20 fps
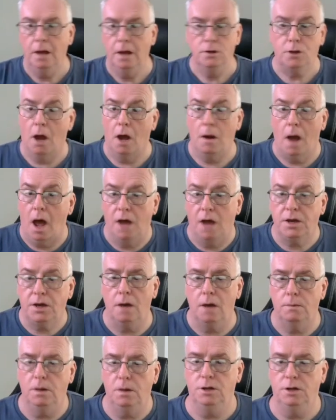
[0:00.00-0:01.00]
So I
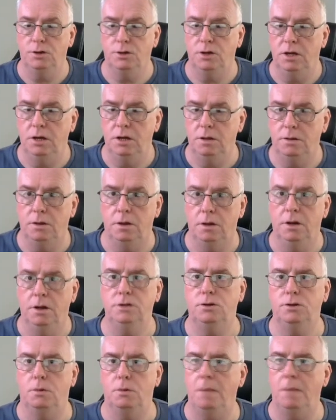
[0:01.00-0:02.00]
can't really see the
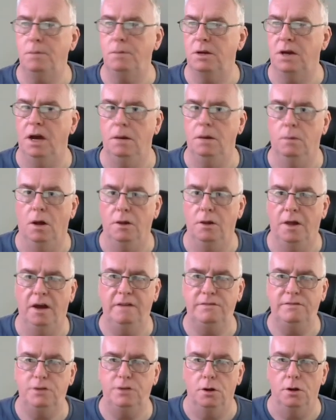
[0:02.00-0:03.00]
need to replicate what
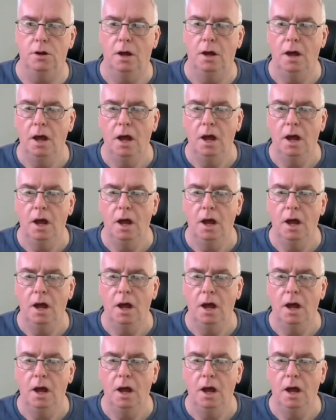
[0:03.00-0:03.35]
they've done.